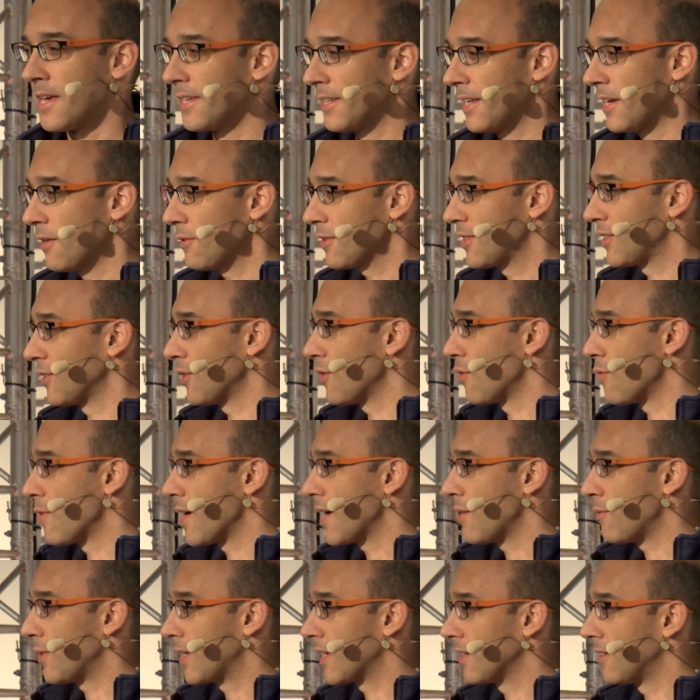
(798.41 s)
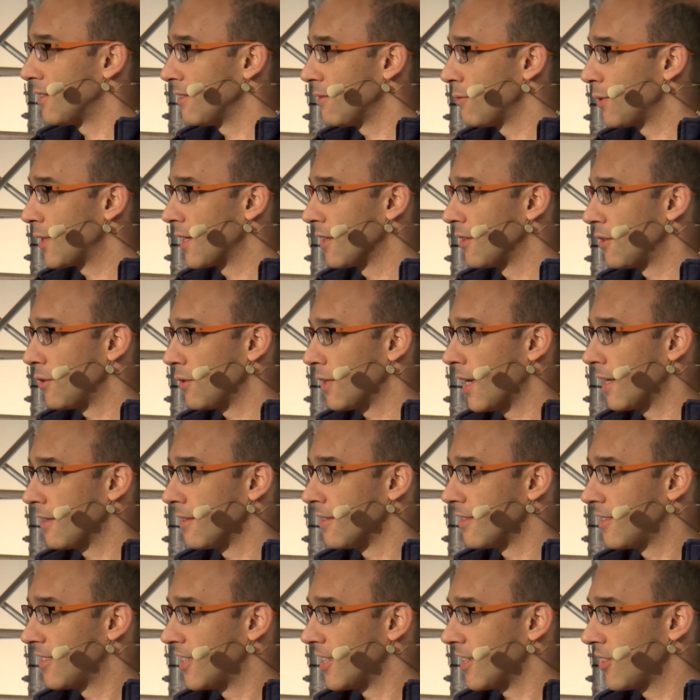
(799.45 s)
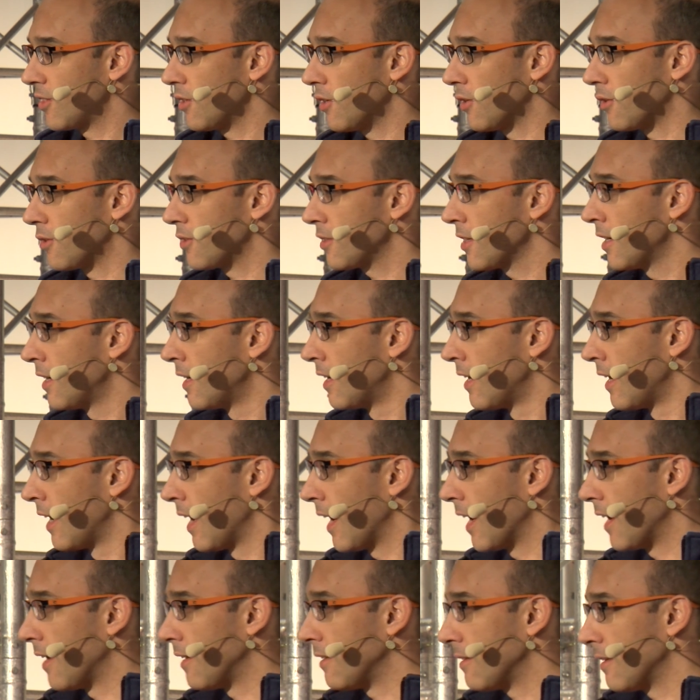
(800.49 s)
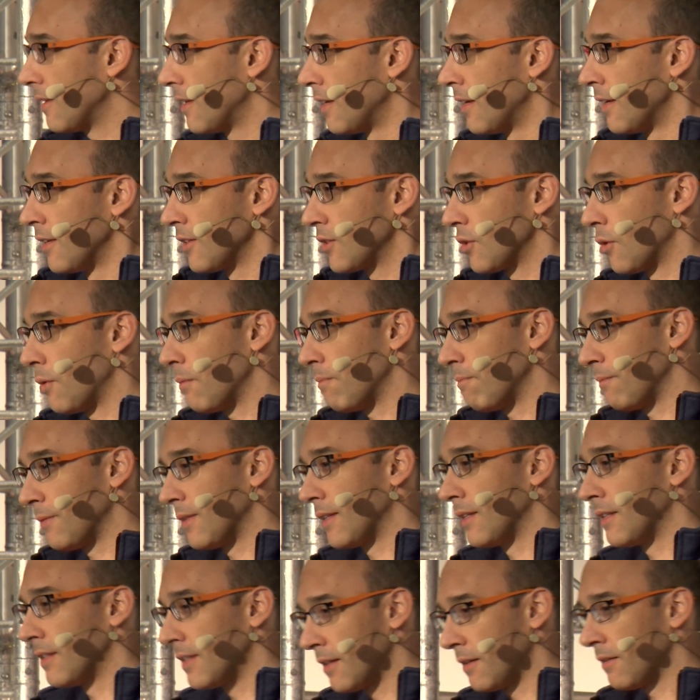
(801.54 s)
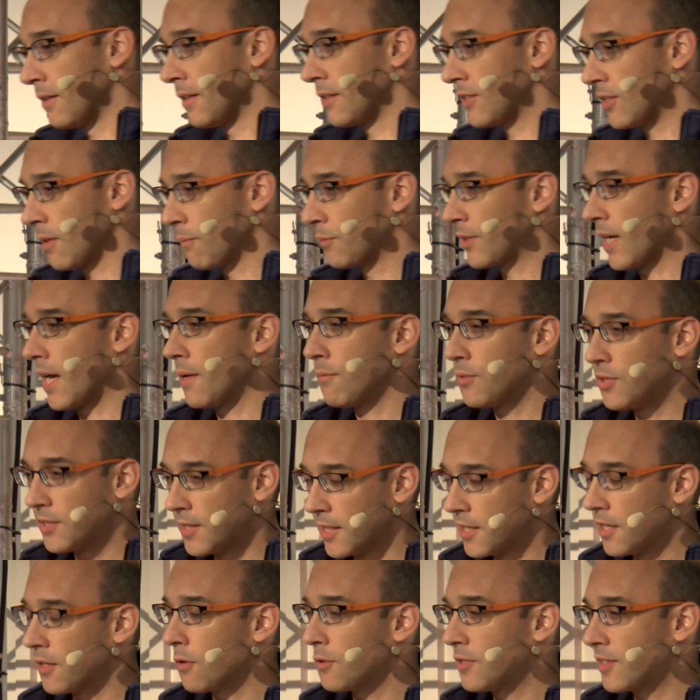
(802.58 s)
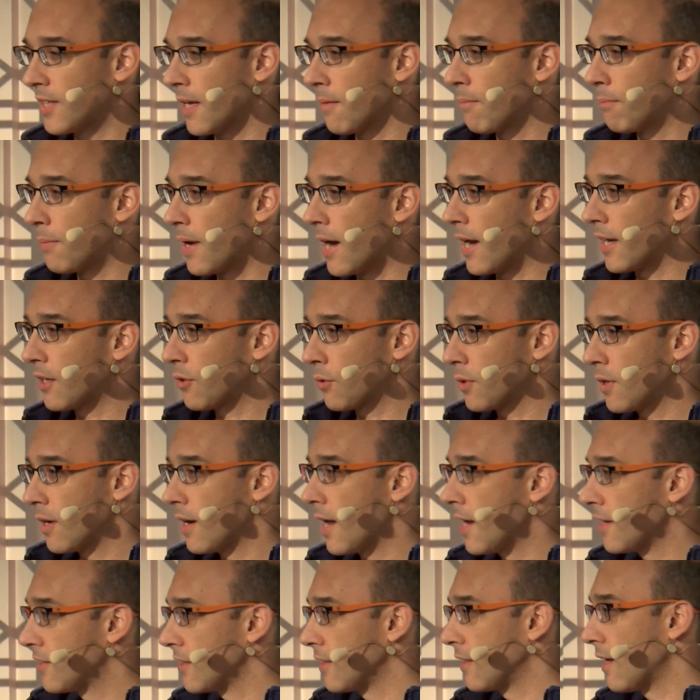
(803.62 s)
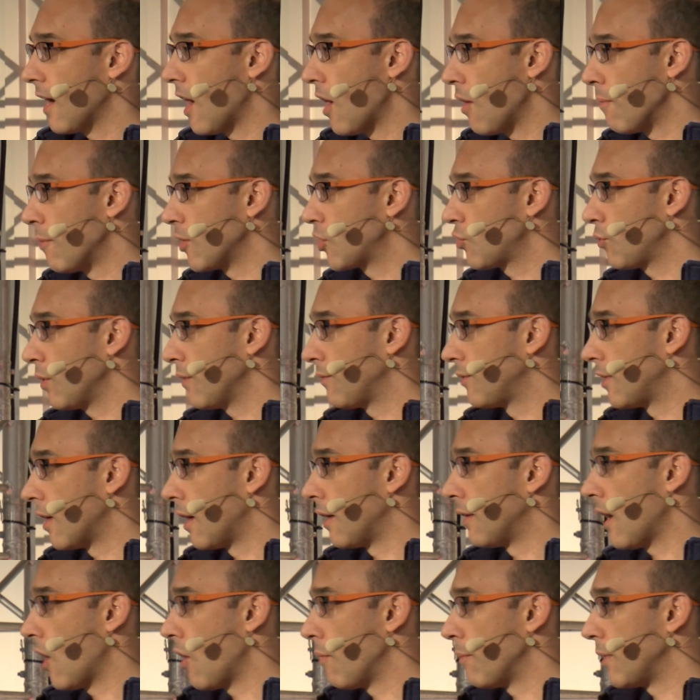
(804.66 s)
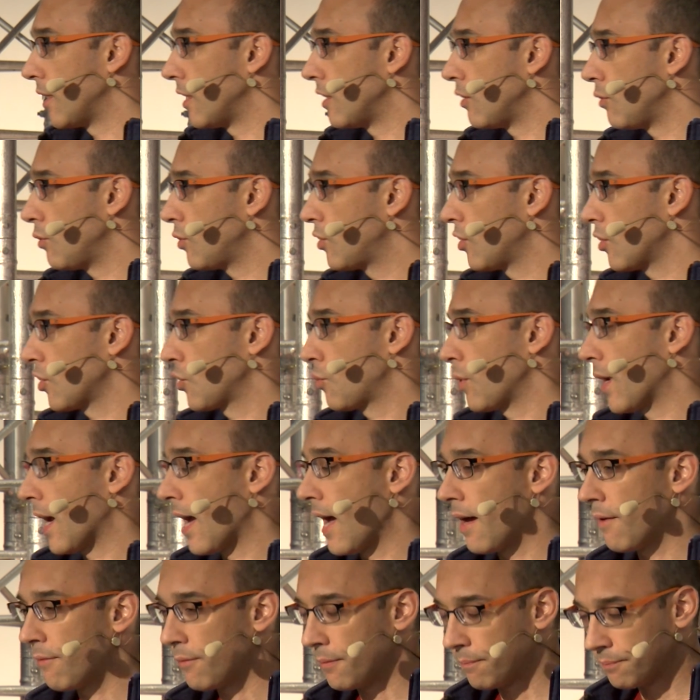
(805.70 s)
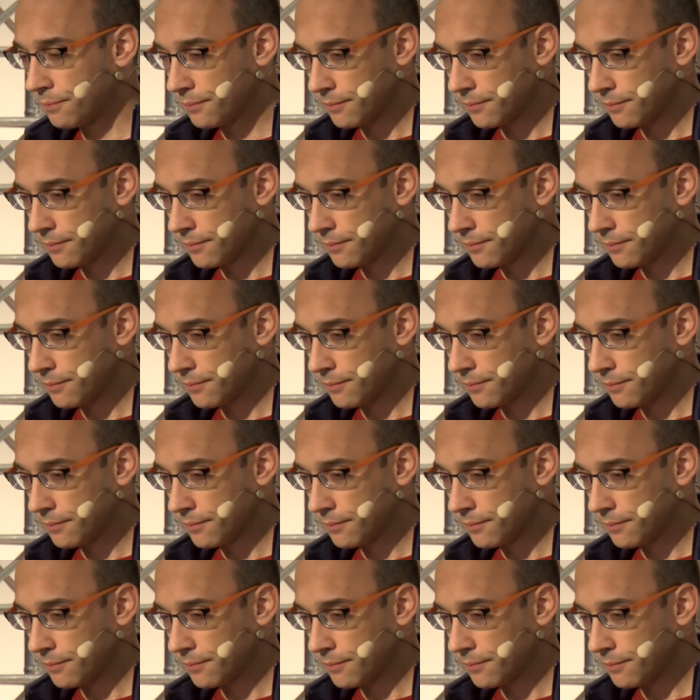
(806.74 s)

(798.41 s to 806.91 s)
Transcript: There is no way we can do that in 6 years. And so sometimes taking a step back, realizing how much we've done, how many users we have,